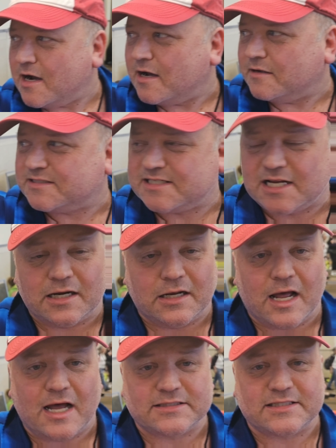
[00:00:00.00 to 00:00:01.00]
Uh, seen a
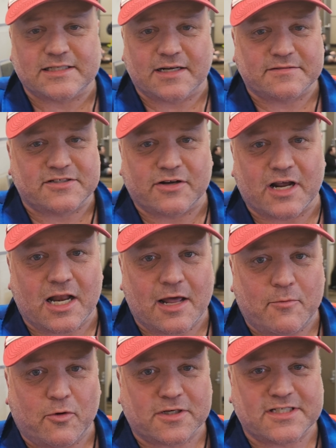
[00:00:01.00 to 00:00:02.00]
lot of stuff. Still got a
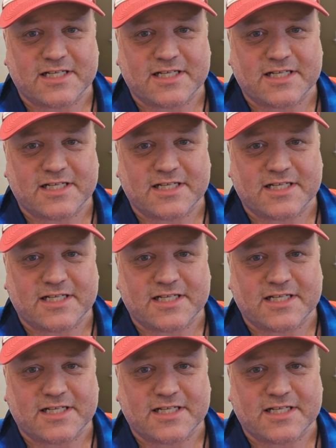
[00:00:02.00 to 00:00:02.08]
lot more to